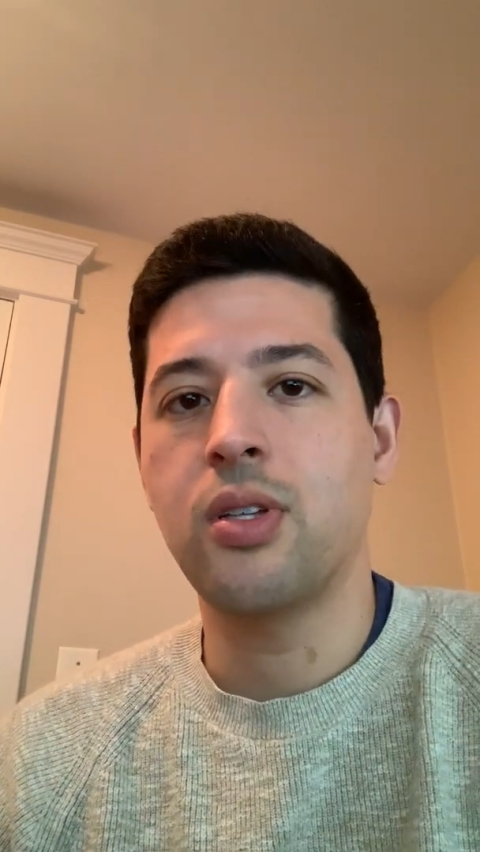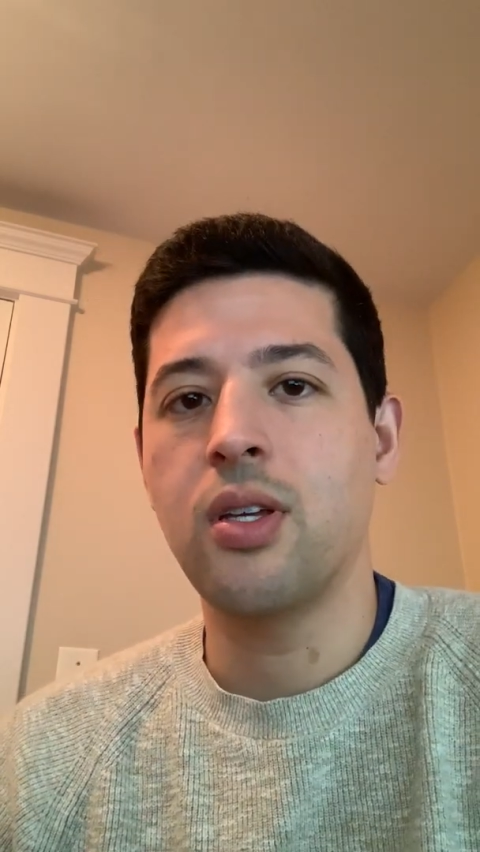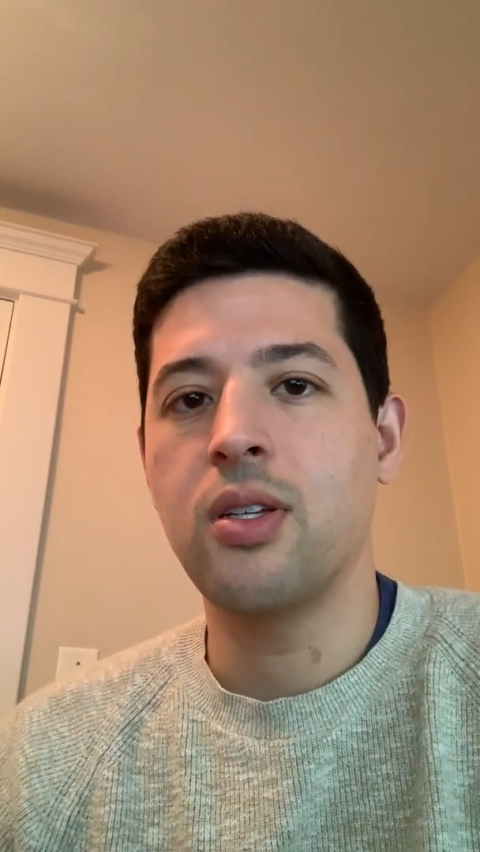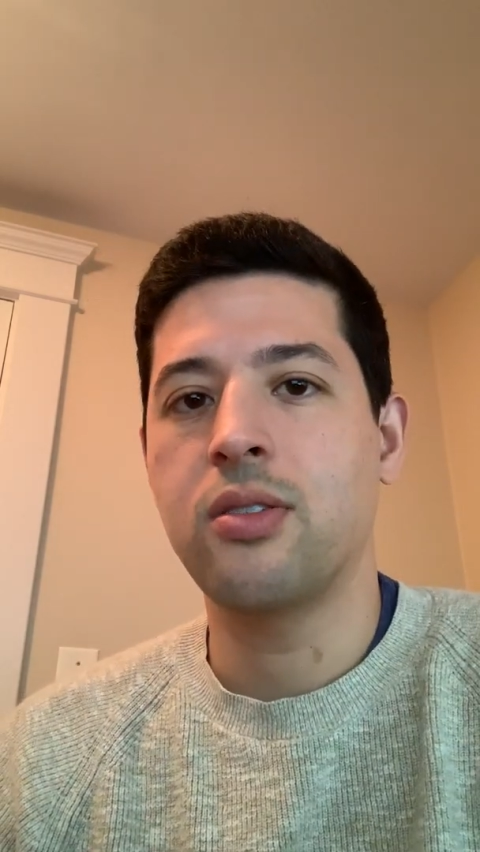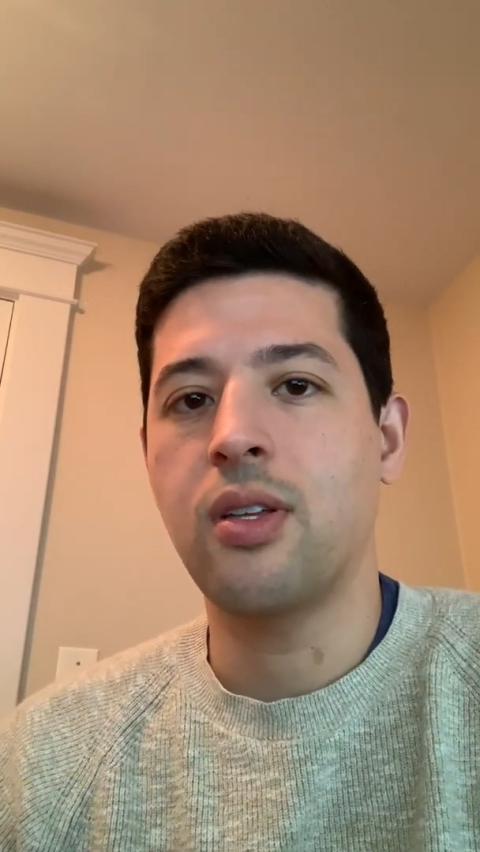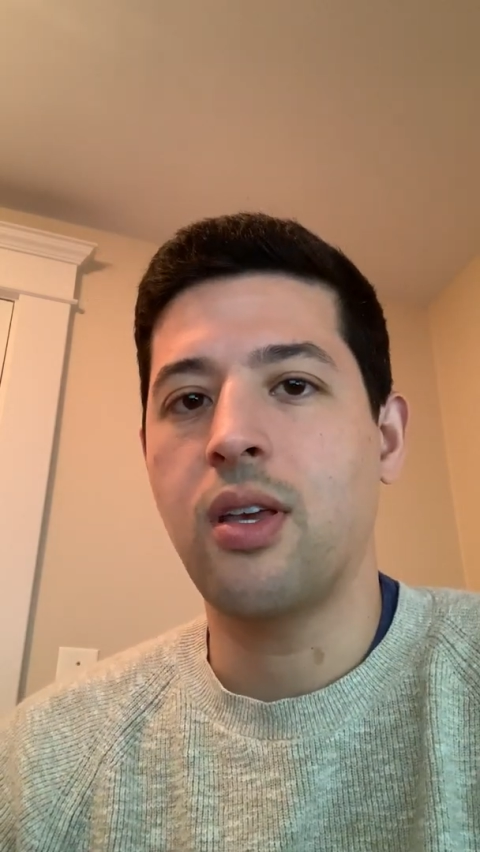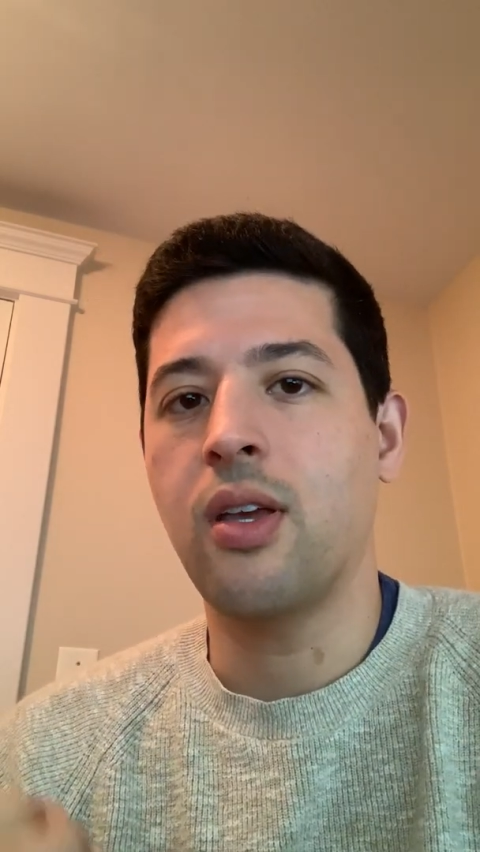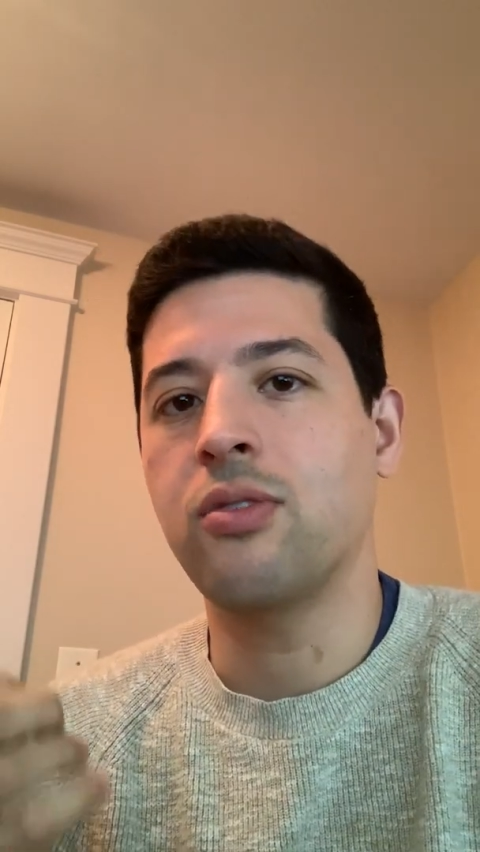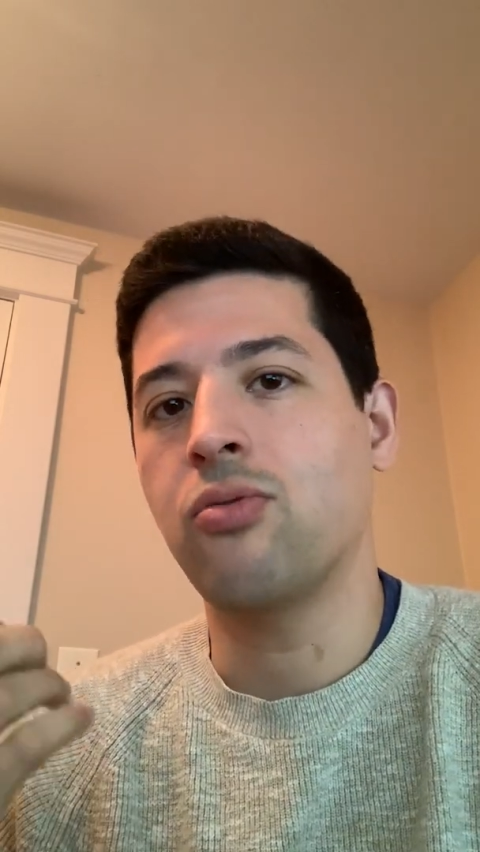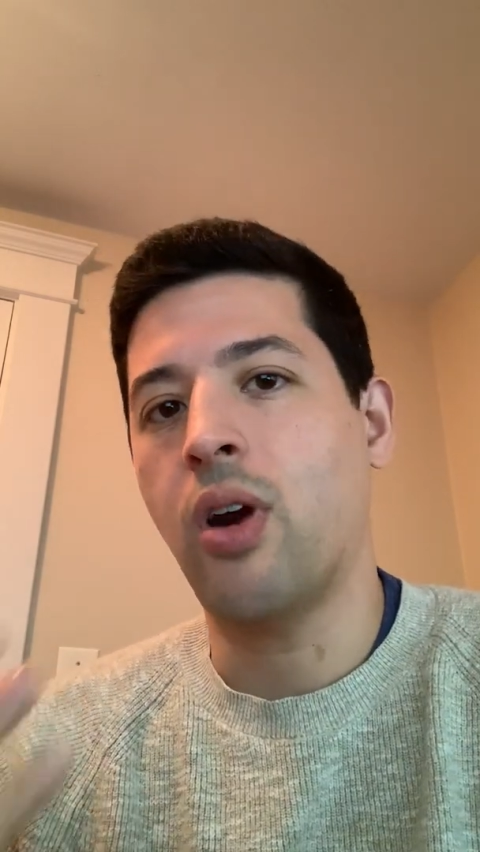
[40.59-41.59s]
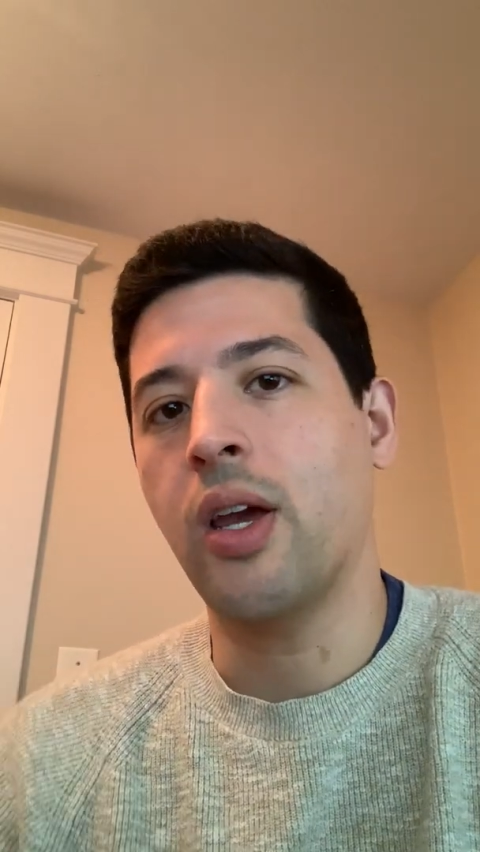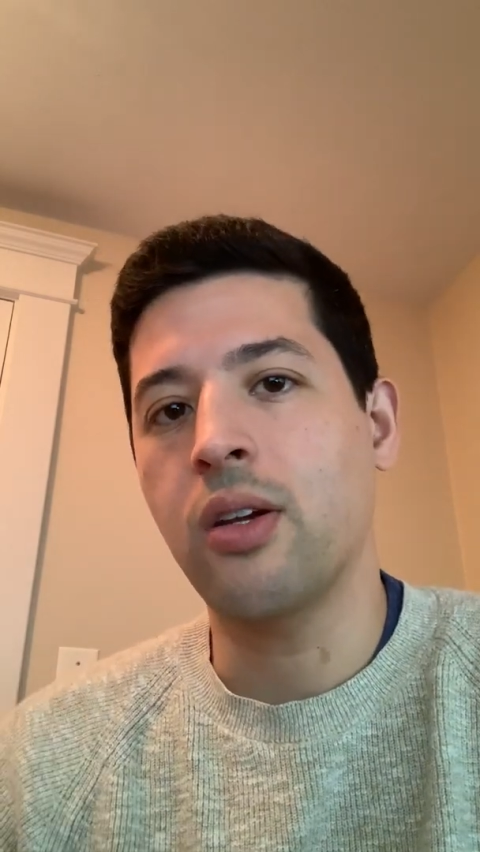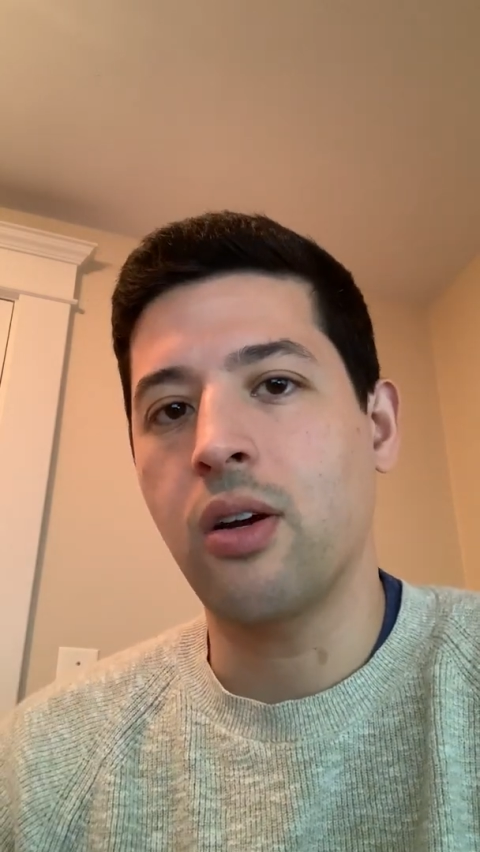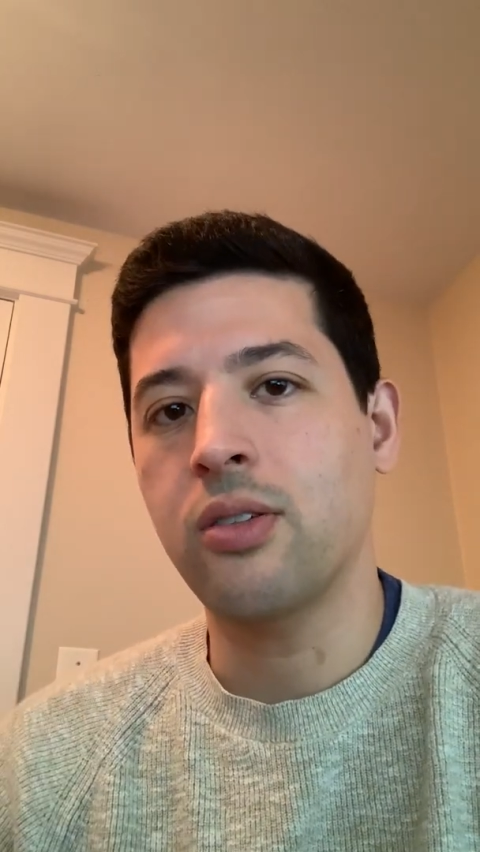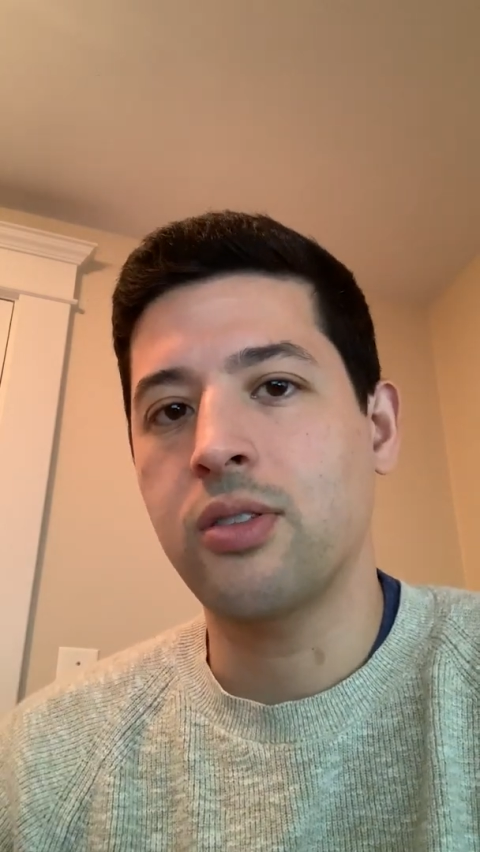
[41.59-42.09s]
is Ryan
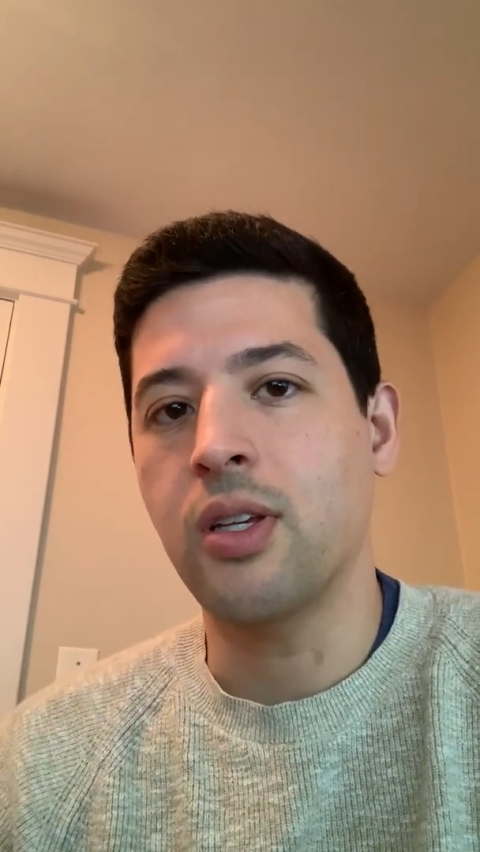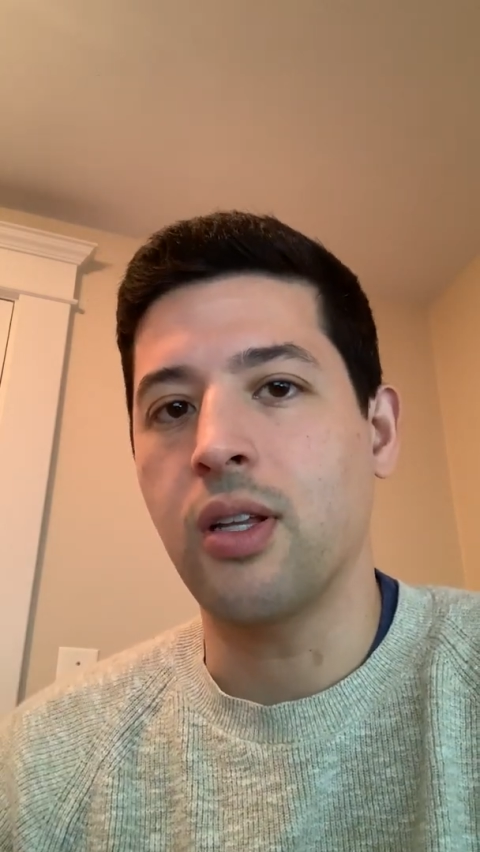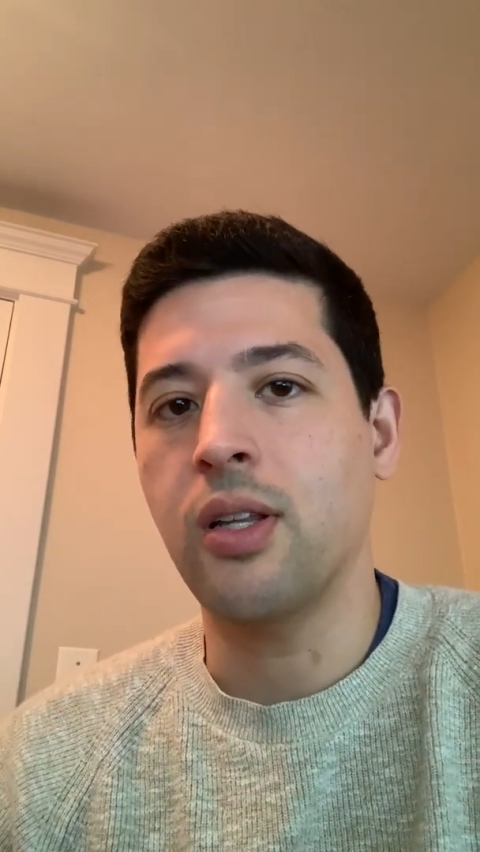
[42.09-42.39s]
Garcia.